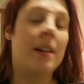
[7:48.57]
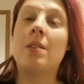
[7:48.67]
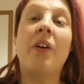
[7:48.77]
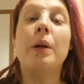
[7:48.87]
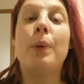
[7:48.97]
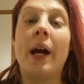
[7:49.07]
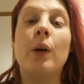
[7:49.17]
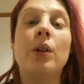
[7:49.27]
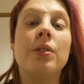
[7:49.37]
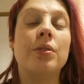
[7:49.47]
very
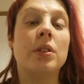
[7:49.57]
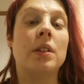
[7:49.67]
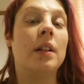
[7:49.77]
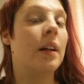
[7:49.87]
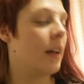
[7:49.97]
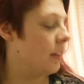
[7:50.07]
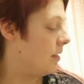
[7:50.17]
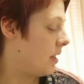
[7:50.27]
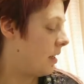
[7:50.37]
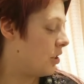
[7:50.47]
powerful,
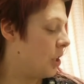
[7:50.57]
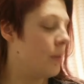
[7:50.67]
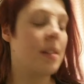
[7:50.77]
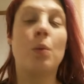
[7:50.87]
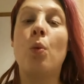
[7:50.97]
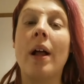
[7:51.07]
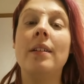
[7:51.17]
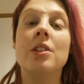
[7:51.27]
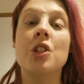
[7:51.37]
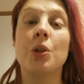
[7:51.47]
and she was a
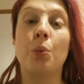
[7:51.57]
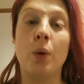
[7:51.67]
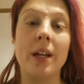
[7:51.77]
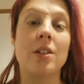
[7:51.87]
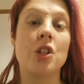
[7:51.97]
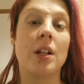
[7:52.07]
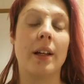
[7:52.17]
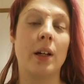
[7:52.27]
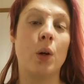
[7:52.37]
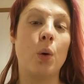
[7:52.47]
Welsh witch,
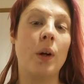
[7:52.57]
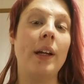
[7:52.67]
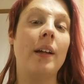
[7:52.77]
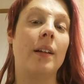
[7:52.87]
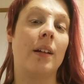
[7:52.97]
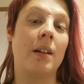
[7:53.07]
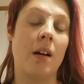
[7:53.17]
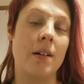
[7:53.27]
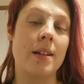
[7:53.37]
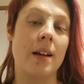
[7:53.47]
like a queen, a
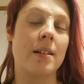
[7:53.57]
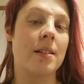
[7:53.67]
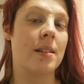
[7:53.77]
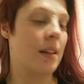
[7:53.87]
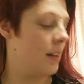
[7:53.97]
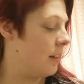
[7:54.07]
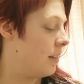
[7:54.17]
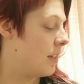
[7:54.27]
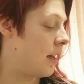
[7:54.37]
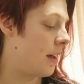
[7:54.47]
goddess, and